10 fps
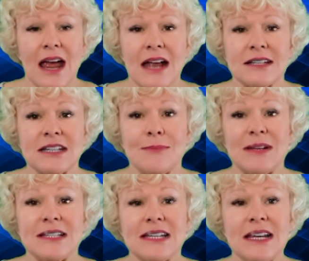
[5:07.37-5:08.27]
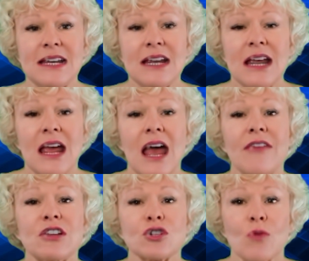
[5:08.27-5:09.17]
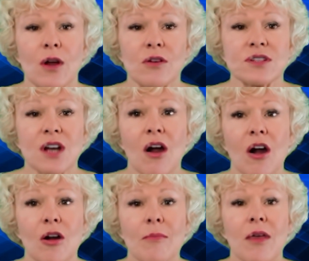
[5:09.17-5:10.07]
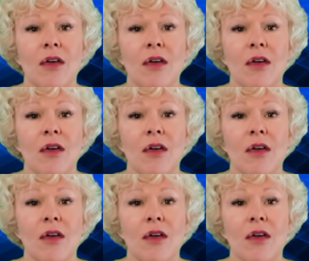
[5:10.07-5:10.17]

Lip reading: at CBC and the Toronto Star,